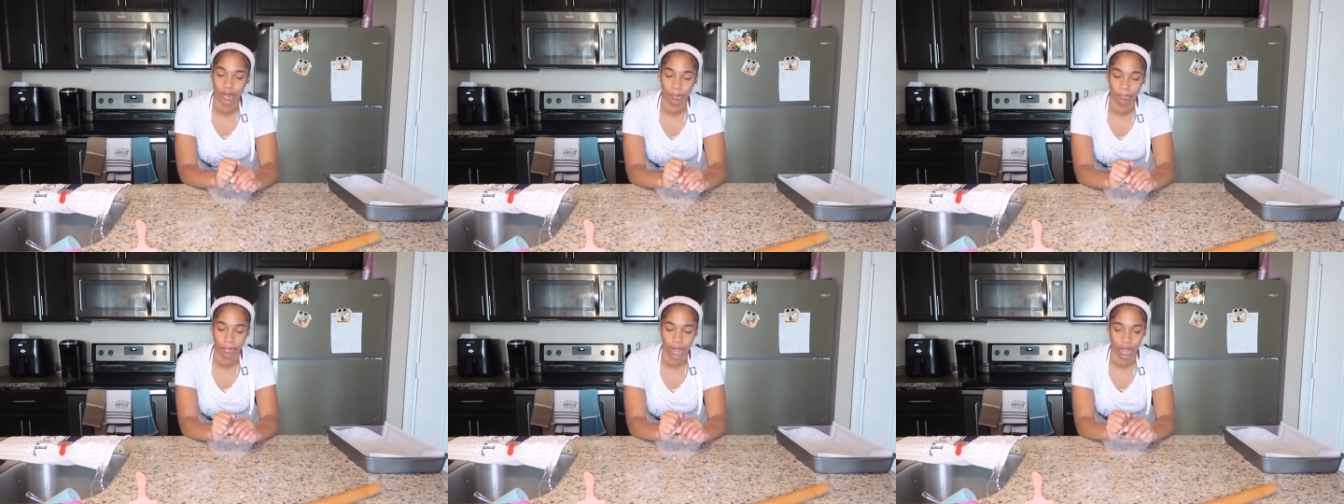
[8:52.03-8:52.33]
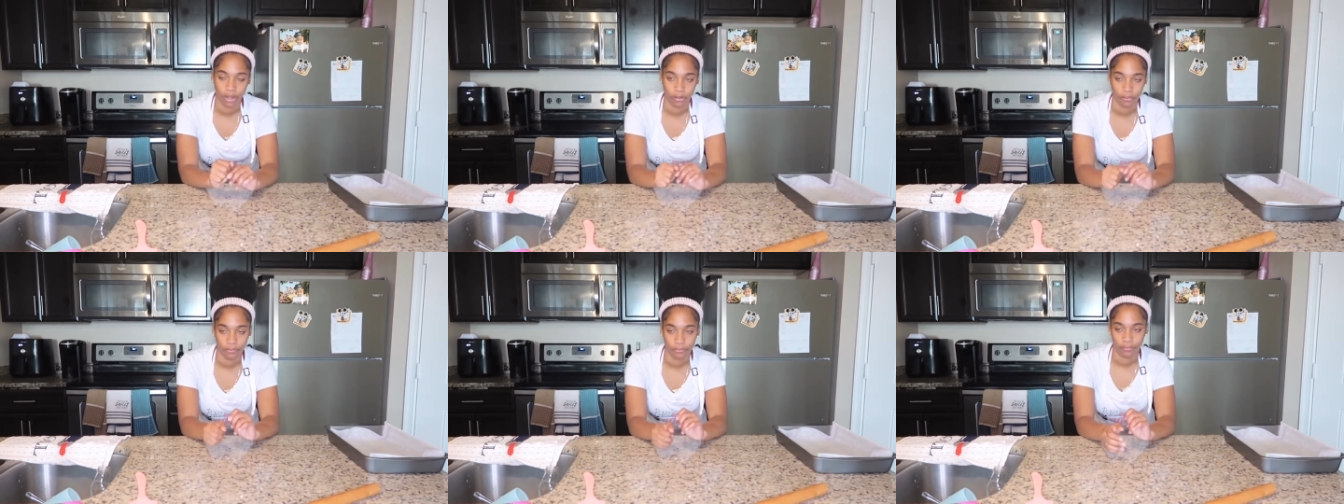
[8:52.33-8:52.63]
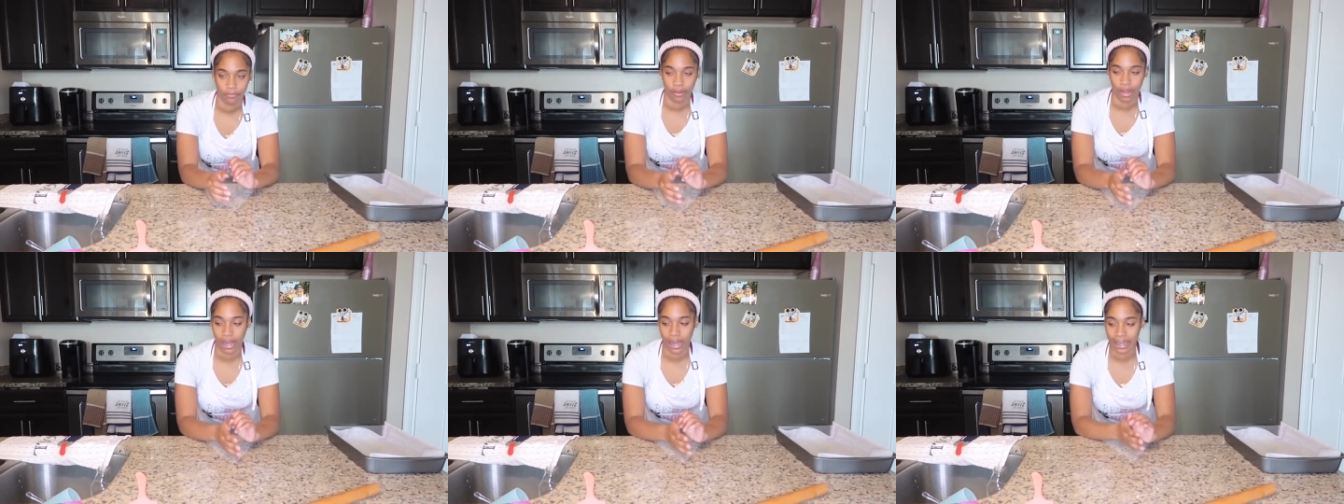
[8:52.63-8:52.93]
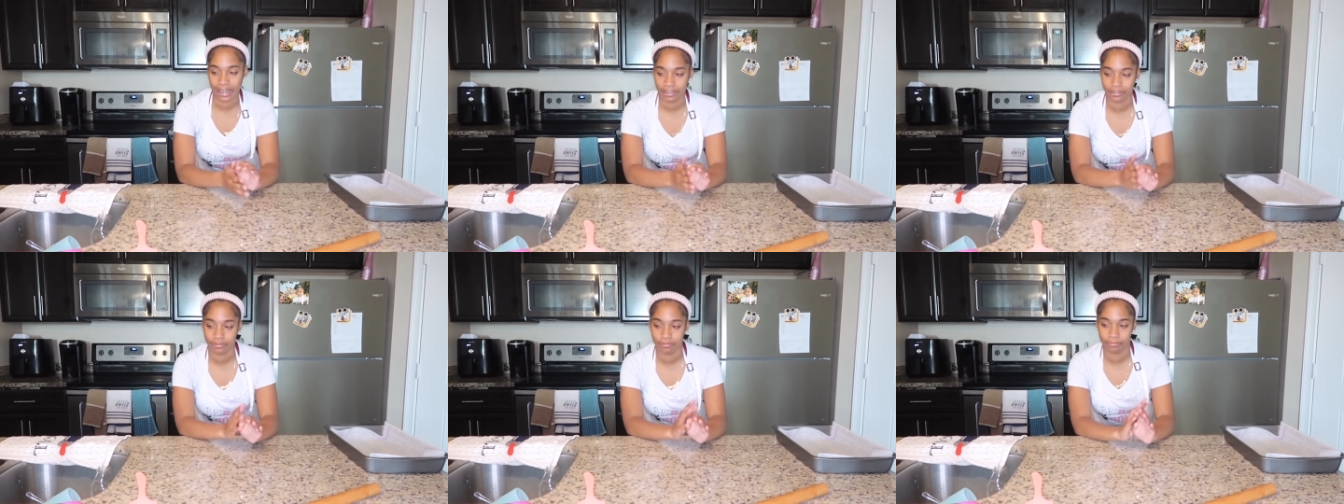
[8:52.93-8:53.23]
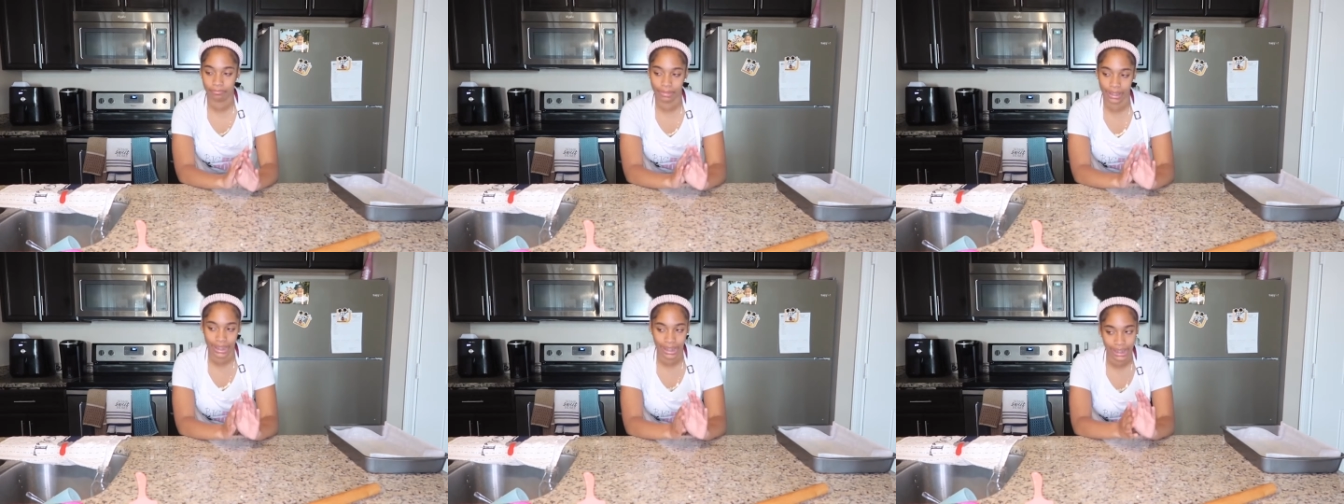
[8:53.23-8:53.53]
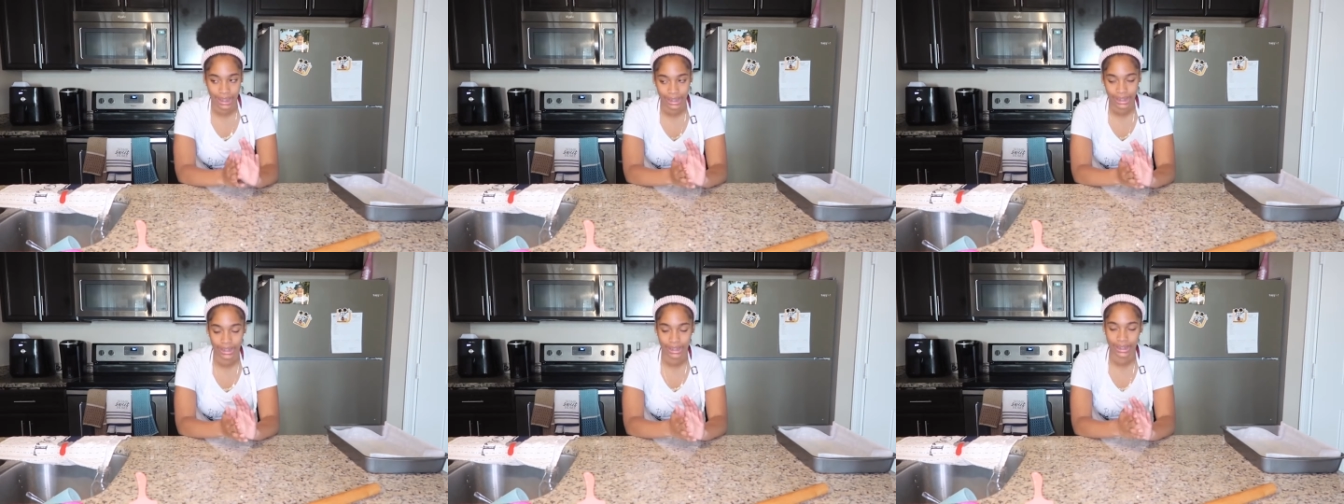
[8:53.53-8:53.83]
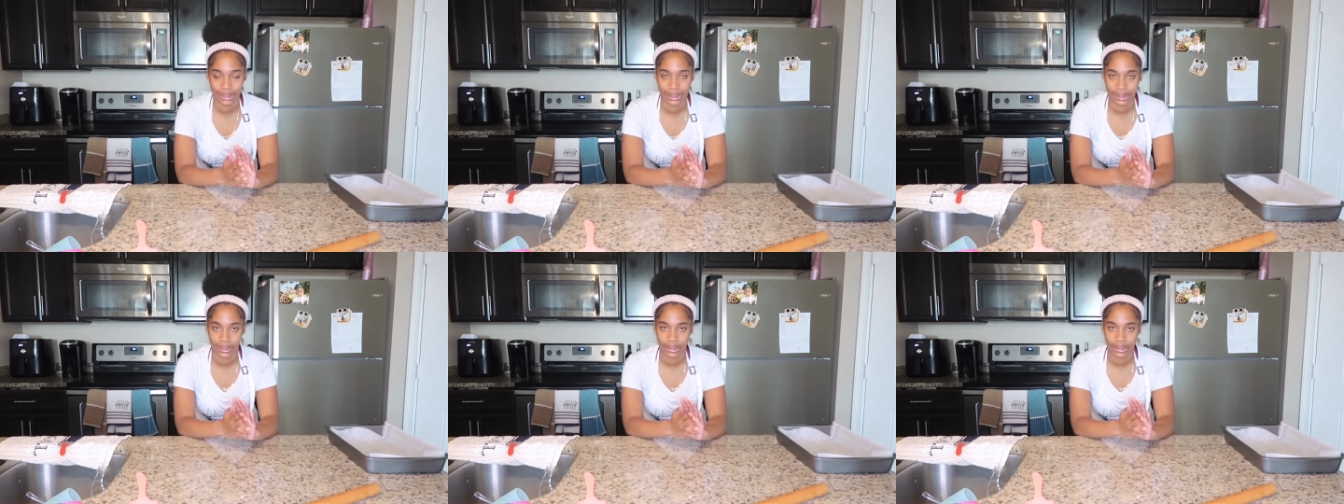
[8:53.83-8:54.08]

about 5 minutes,